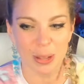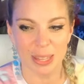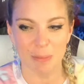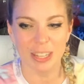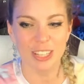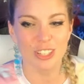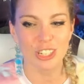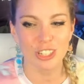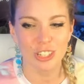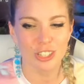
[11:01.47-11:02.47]
them. He's
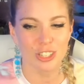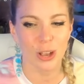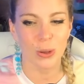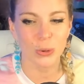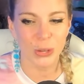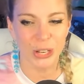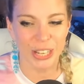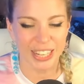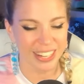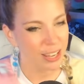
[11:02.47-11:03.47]
just so
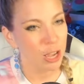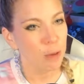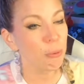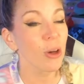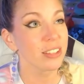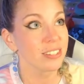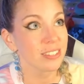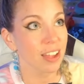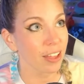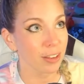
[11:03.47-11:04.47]
good. Plus his
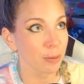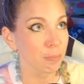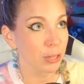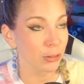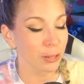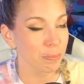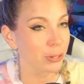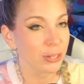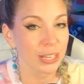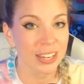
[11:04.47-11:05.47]
other middle
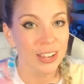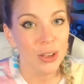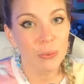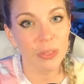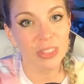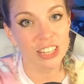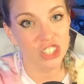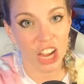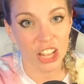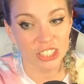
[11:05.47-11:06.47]
ability with the
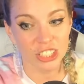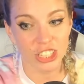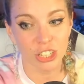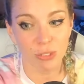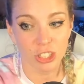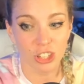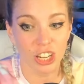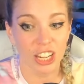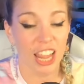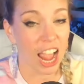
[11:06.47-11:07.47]
challenging
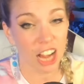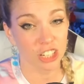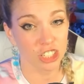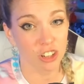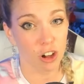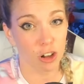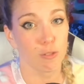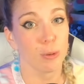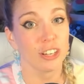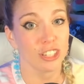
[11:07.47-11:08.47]
returning an action card
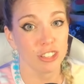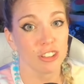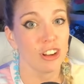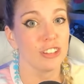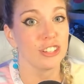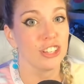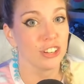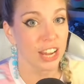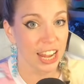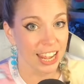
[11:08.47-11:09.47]
from your discard to your
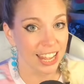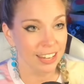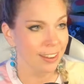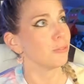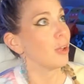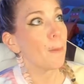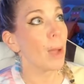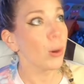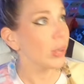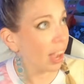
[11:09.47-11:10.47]
hand.
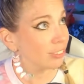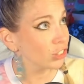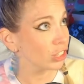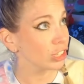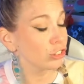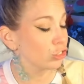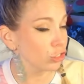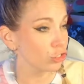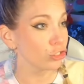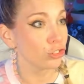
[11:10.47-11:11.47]
Maui half shark is
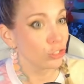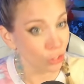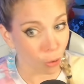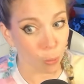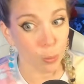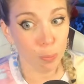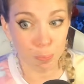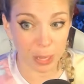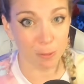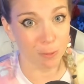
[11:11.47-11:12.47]
just so
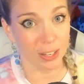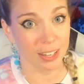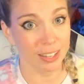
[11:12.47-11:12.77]
beefy.